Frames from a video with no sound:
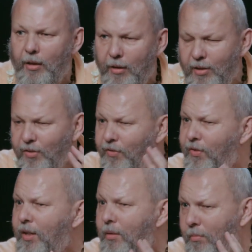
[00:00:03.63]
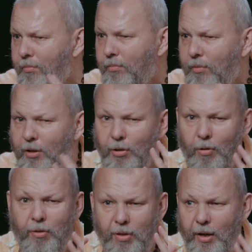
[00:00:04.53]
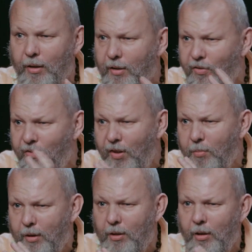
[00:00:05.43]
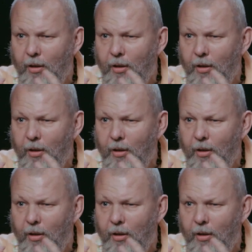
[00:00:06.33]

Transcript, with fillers: let's film this whole thing. Let's film it.